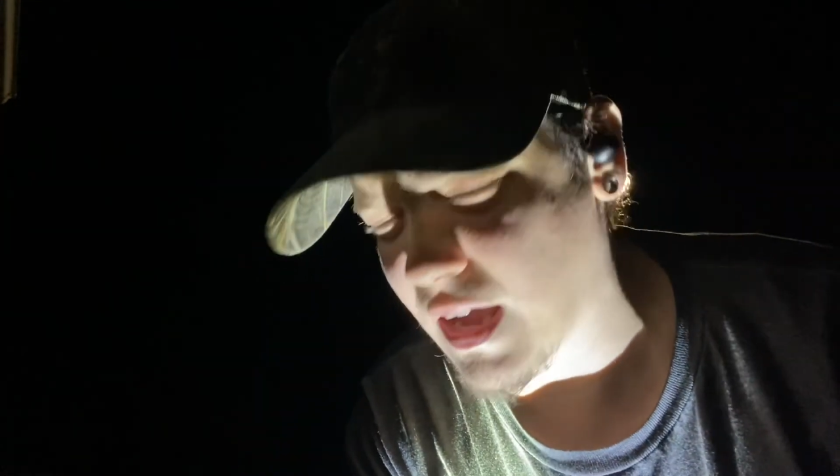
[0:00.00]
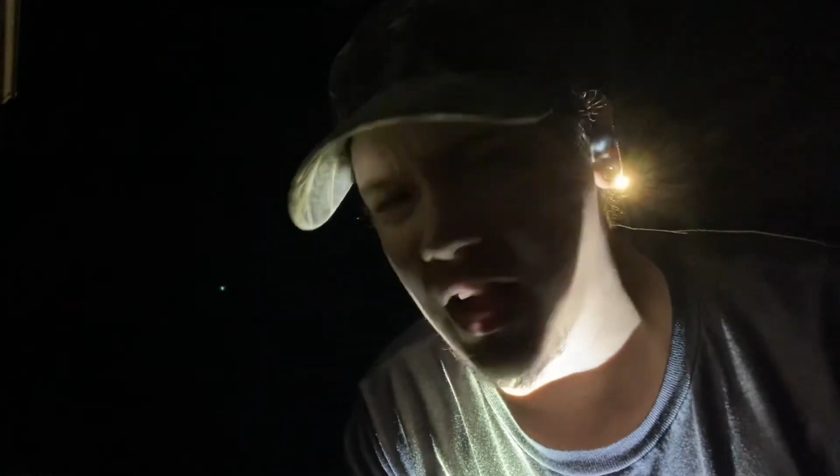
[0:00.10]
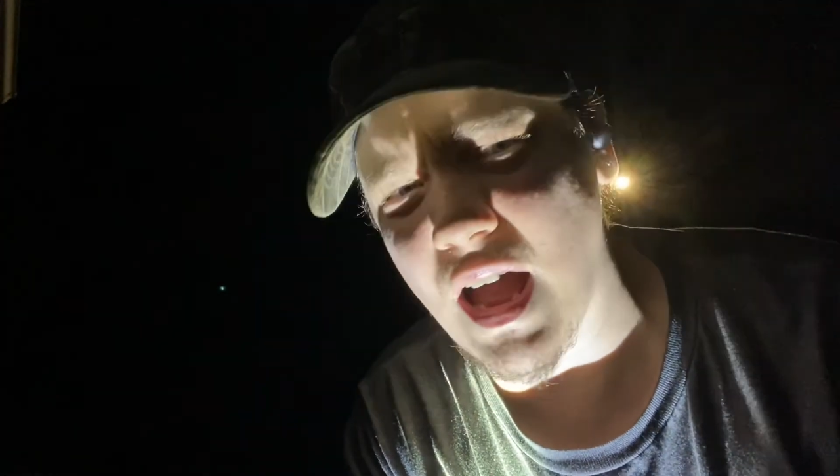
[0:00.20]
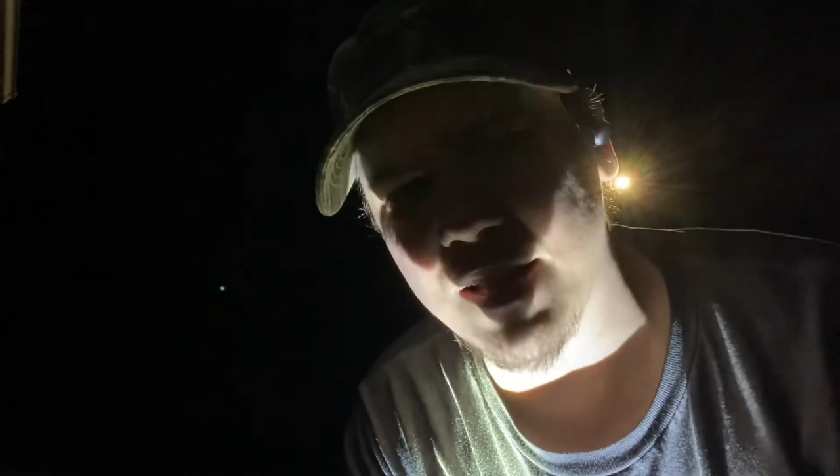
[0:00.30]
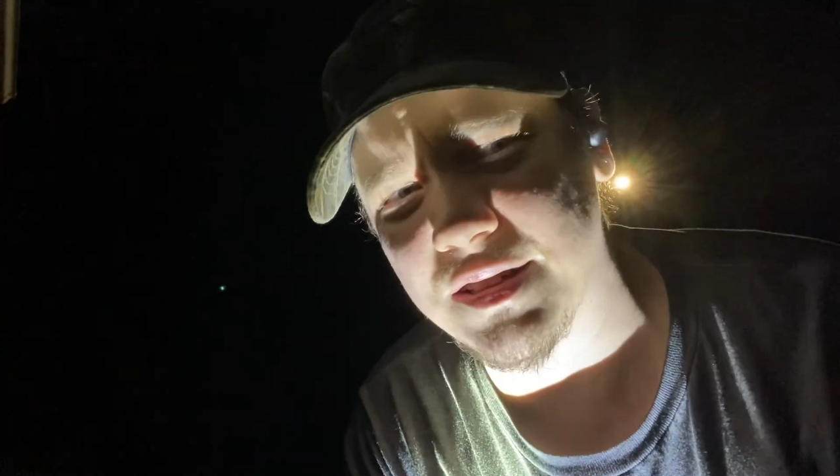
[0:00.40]

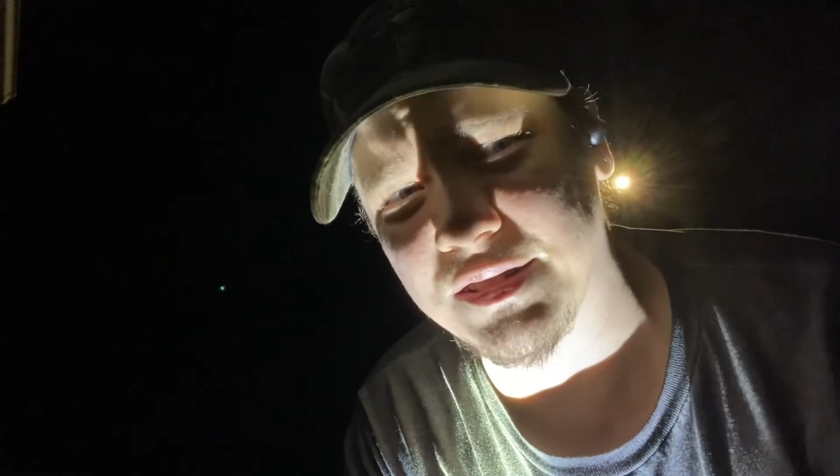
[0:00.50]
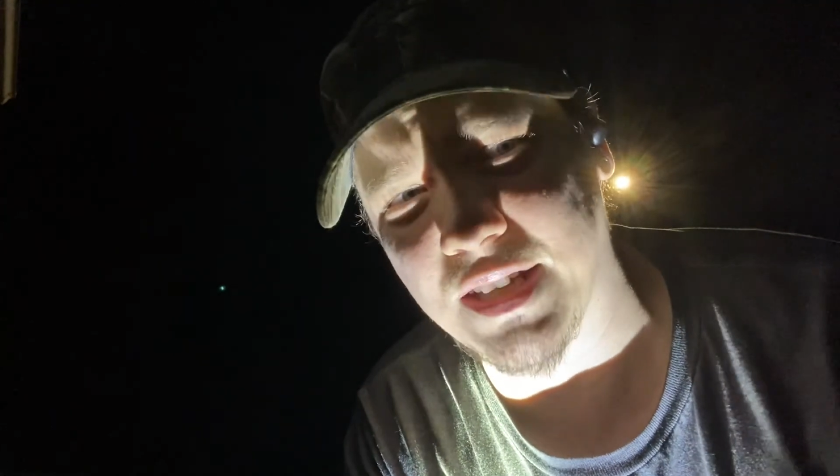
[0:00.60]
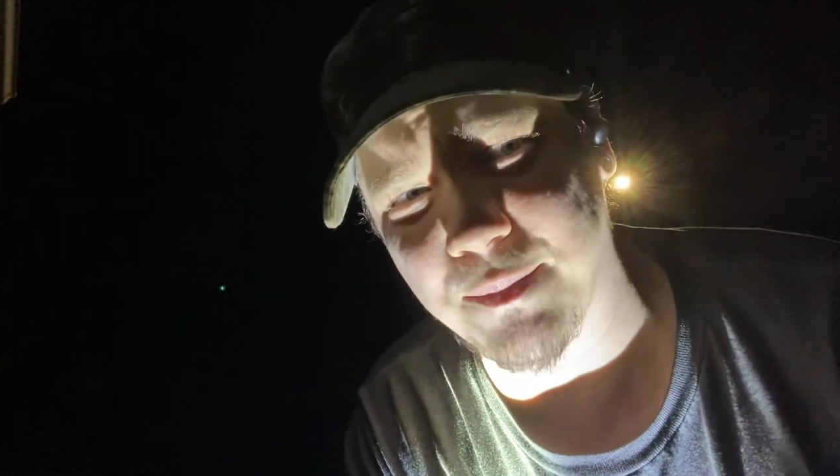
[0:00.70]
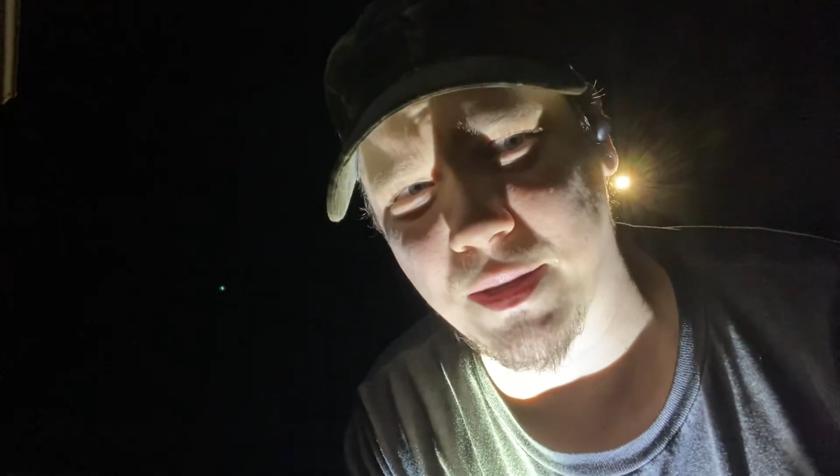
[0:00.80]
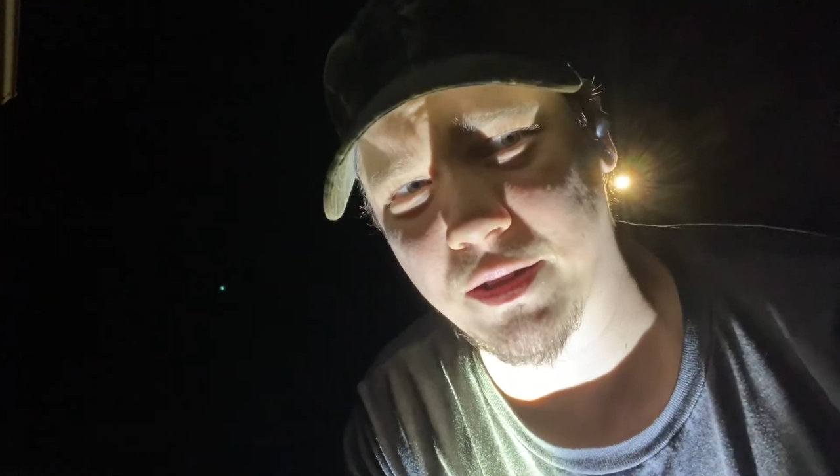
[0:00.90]
I just
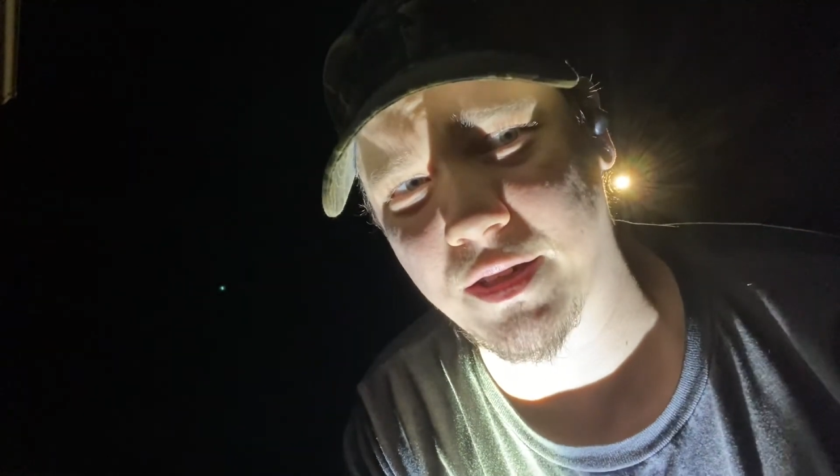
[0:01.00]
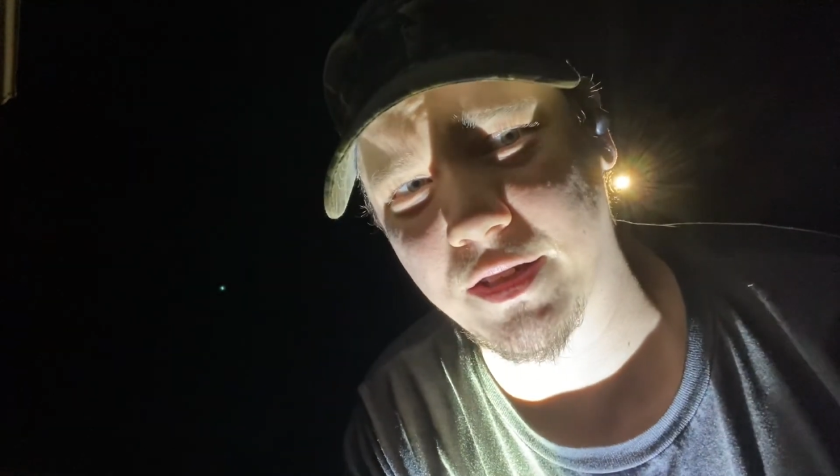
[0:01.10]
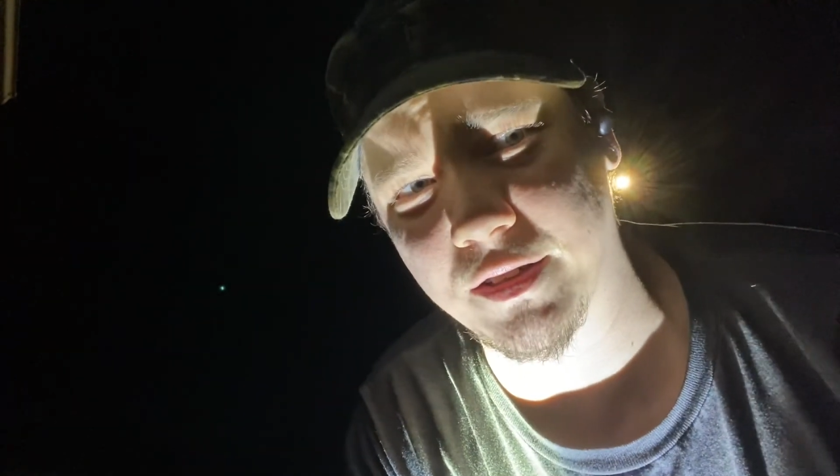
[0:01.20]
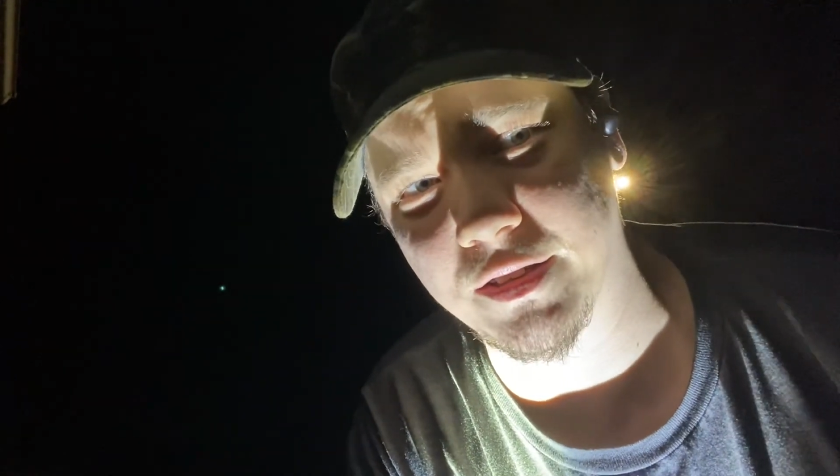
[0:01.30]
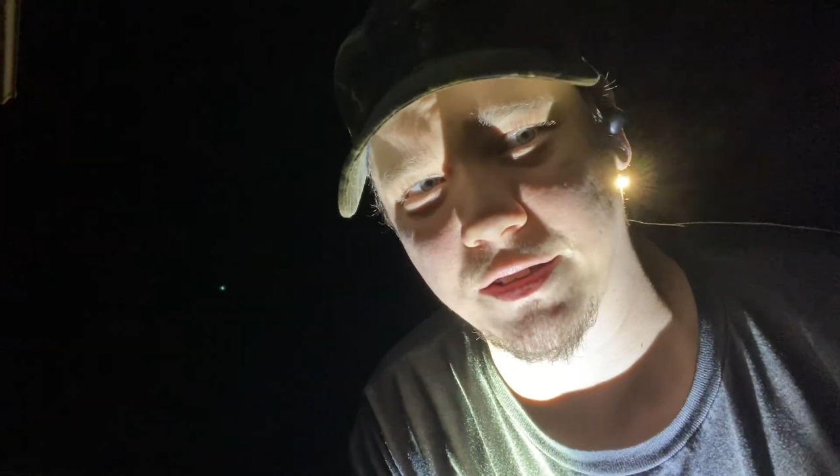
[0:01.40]
came out
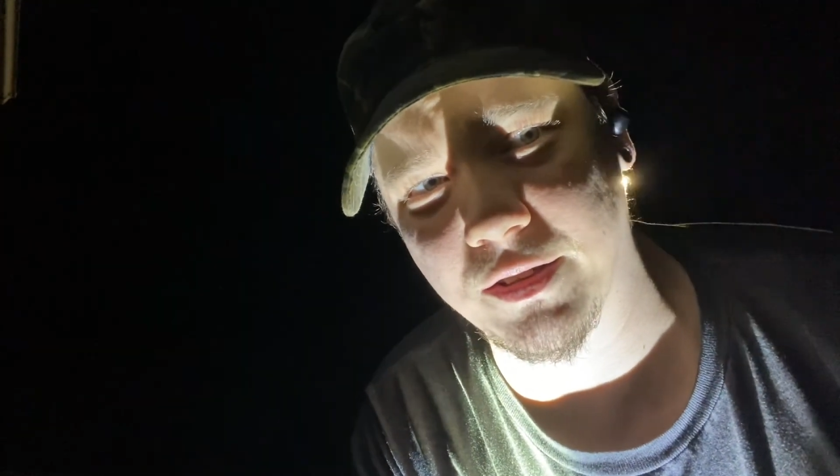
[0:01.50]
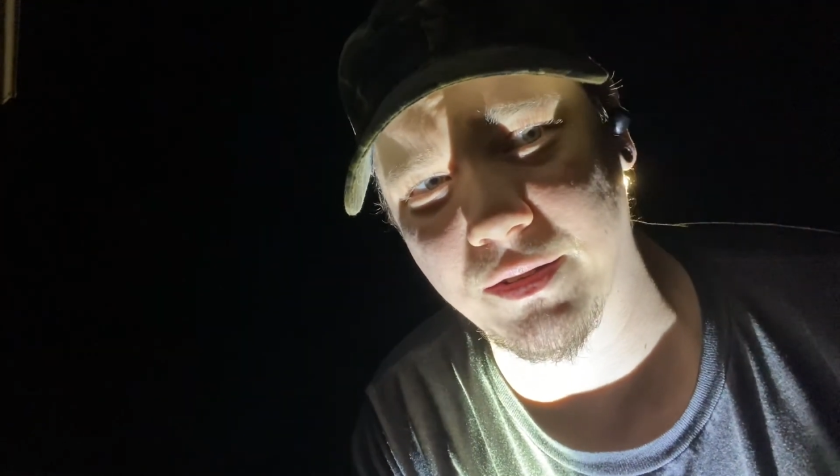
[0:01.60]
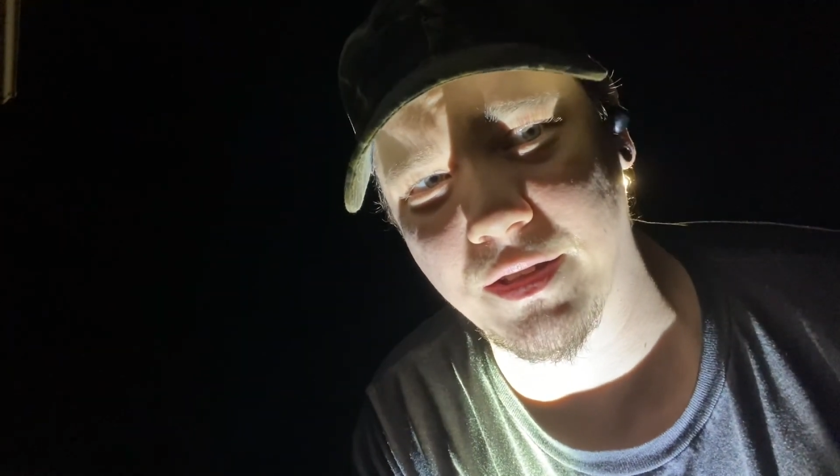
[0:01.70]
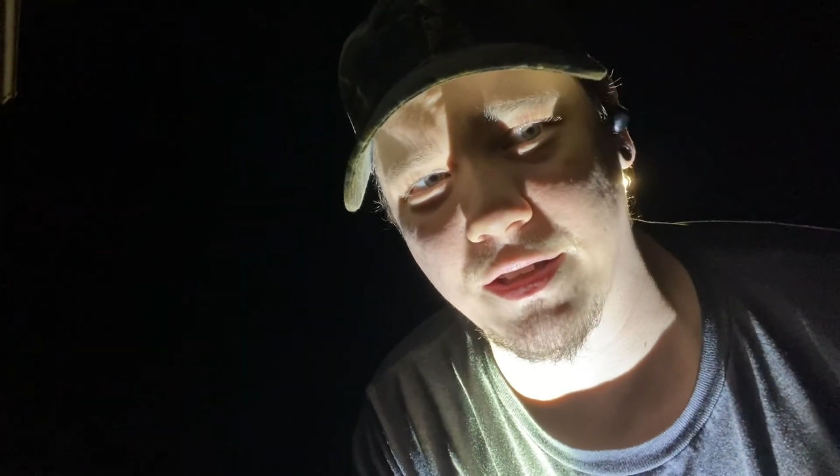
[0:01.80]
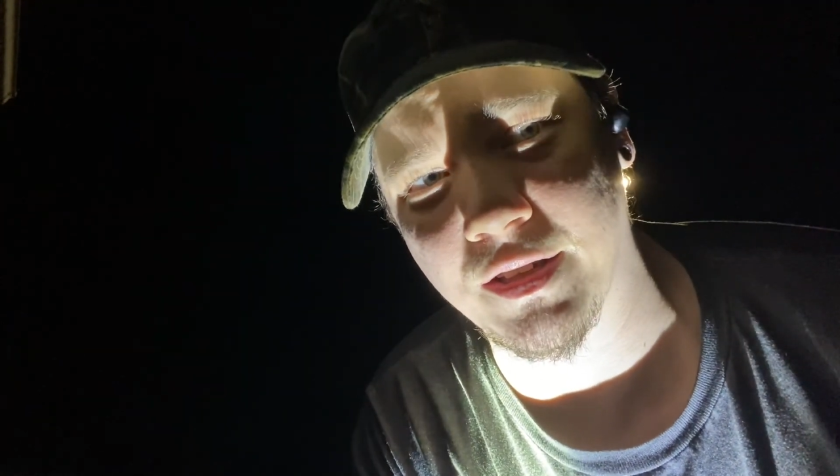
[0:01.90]
here to do
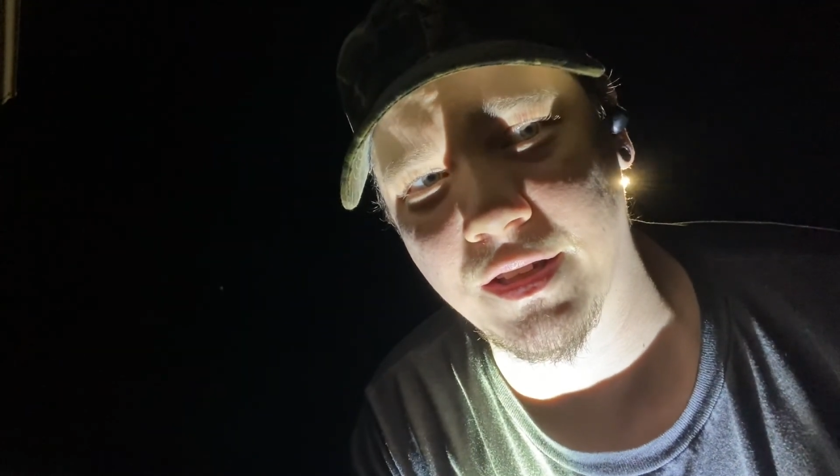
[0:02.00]
the